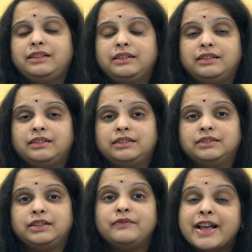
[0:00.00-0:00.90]

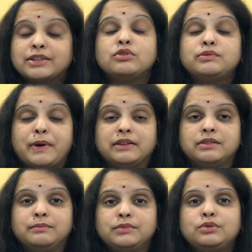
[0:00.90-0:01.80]
uh, the vasospasm.